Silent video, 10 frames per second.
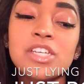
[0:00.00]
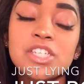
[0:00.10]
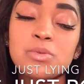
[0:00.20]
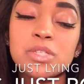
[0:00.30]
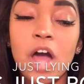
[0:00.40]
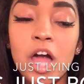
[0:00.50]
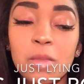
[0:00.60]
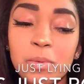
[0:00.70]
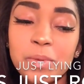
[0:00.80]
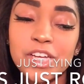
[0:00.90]
She was
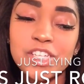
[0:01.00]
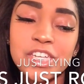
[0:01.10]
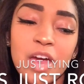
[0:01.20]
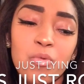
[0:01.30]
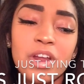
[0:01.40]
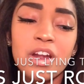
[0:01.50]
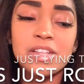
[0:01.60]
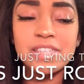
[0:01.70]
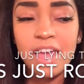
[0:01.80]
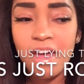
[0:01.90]
calling me because she had went out
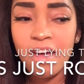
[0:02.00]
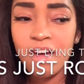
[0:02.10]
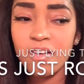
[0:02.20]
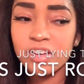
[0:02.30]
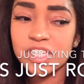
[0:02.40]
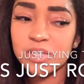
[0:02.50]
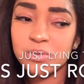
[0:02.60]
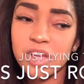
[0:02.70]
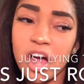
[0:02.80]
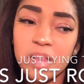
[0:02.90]
of town. And she
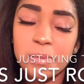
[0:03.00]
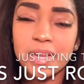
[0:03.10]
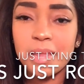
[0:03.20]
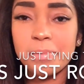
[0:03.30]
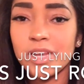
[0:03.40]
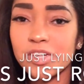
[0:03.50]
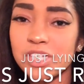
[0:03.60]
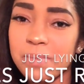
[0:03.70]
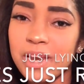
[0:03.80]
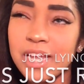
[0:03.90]
was calling me to let me know
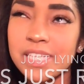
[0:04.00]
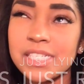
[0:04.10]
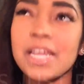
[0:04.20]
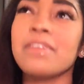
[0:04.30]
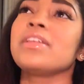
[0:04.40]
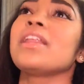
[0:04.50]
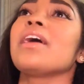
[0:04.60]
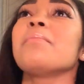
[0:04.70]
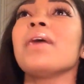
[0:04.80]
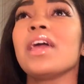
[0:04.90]
she made it in safely. Now,
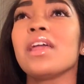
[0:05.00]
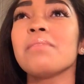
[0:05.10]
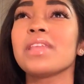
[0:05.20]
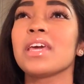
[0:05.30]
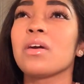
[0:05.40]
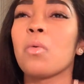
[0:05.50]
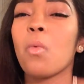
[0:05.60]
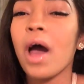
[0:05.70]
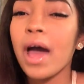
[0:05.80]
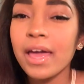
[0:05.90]
in my head, I'm thinking,
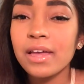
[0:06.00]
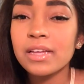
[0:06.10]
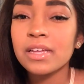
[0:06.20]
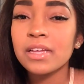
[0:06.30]
why